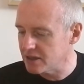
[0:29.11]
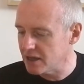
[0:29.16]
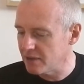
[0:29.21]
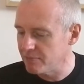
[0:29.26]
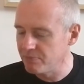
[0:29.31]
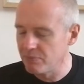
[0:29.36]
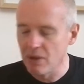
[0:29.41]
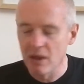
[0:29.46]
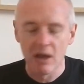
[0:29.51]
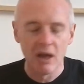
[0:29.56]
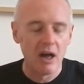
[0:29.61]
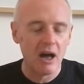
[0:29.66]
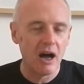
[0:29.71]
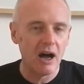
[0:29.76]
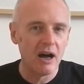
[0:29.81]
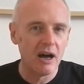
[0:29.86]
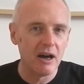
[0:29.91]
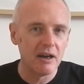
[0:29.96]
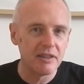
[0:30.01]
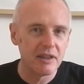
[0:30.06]

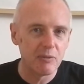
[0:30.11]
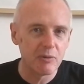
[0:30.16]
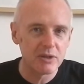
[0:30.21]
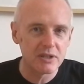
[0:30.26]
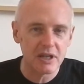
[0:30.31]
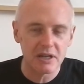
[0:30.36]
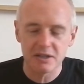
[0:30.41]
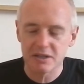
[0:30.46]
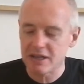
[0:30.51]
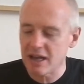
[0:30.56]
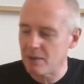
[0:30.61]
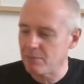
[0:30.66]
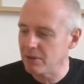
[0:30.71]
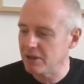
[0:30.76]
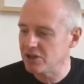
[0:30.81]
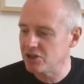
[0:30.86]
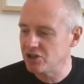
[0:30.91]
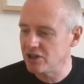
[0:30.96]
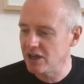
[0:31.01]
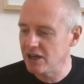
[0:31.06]
that was
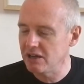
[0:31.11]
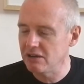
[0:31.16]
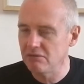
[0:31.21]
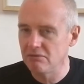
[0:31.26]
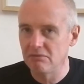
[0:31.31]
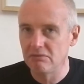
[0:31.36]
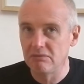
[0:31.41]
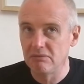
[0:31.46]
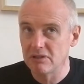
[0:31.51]
established in,